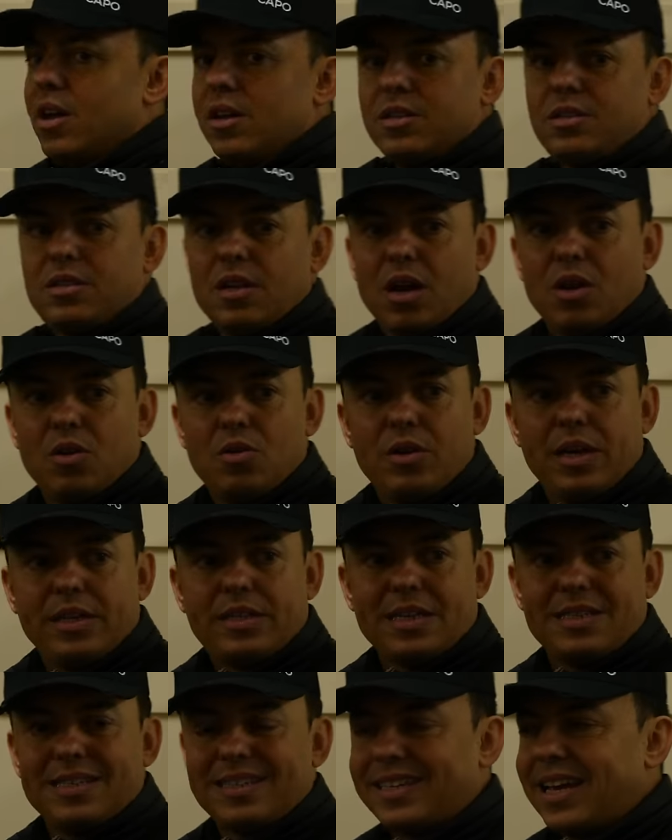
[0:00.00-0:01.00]
so he
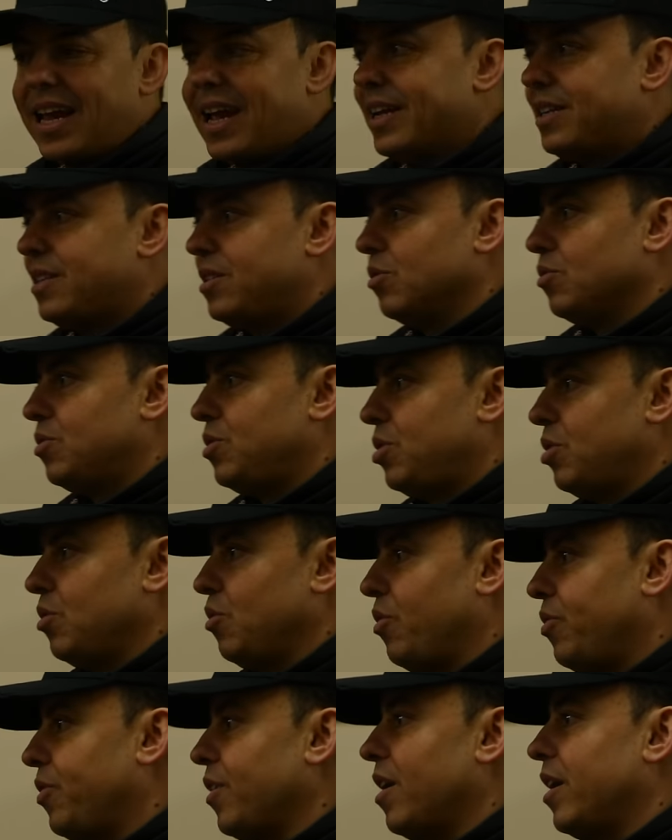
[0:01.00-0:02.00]
doesn't get it till
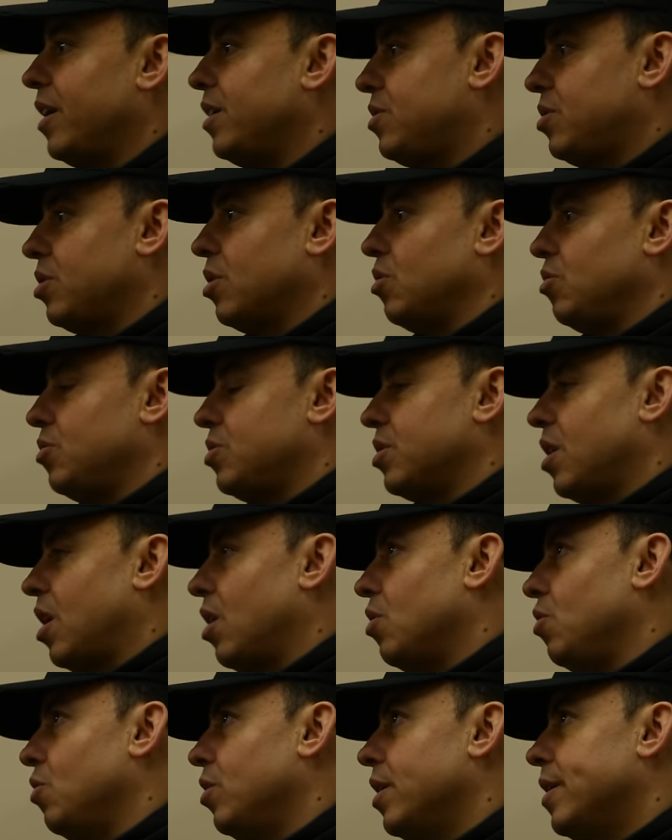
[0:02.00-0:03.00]
2.32.
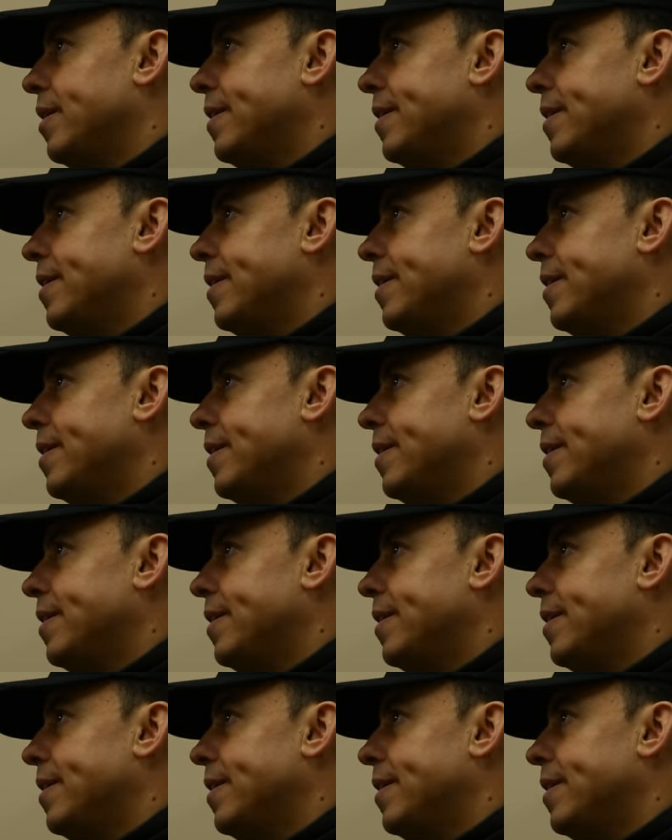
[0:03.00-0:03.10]
So